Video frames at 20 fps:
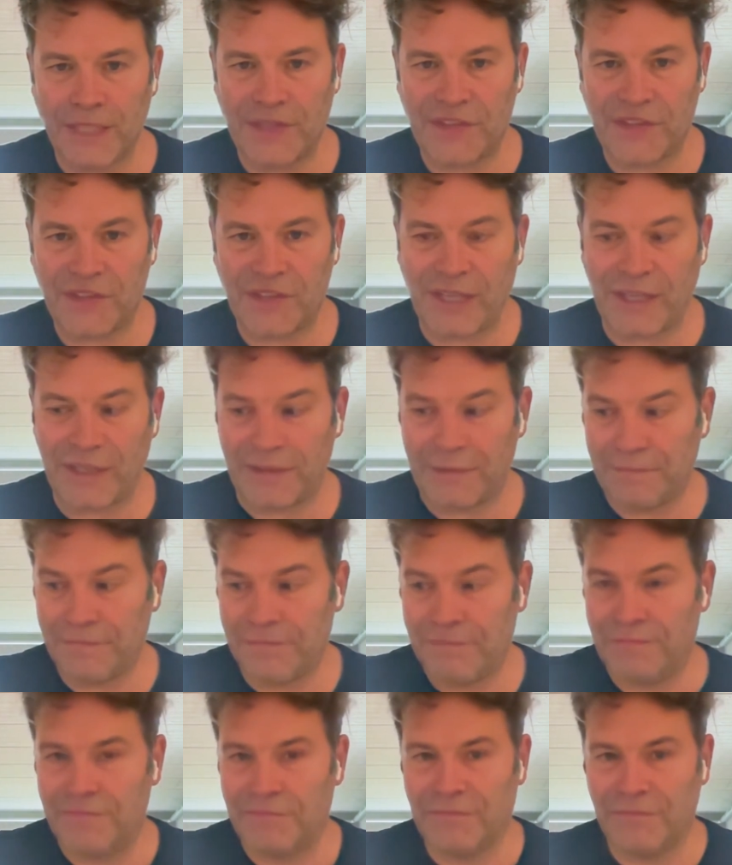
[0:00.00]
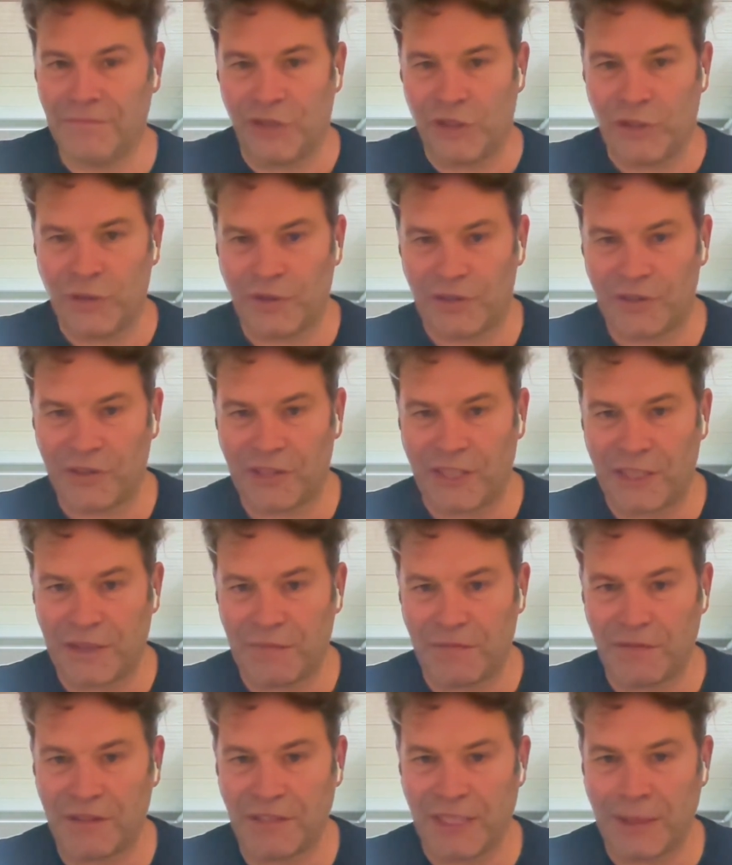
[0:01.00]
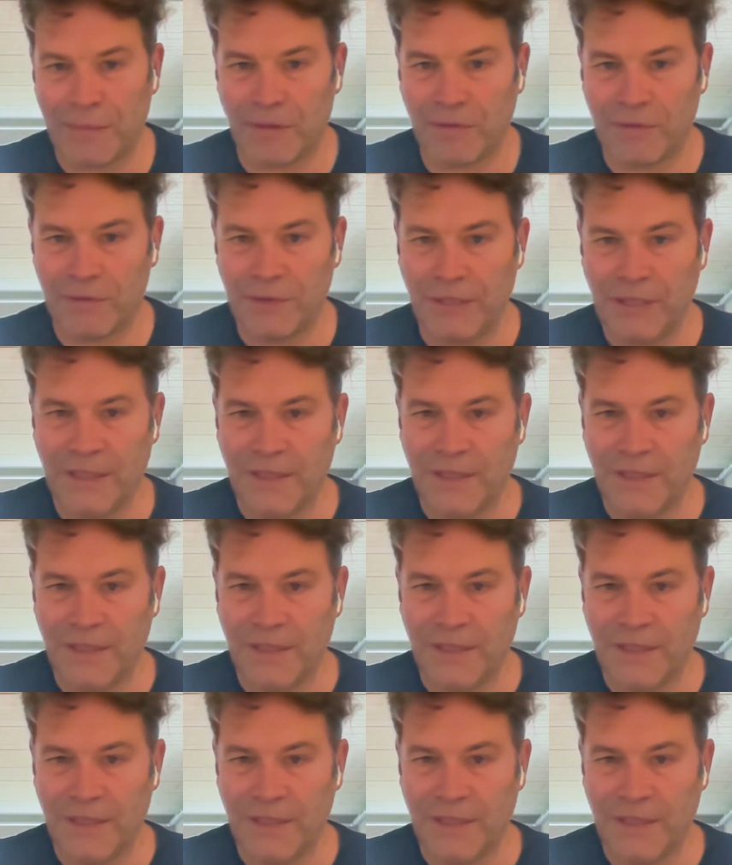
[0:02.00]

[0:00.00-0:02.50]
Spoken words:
It's like the other side of the table.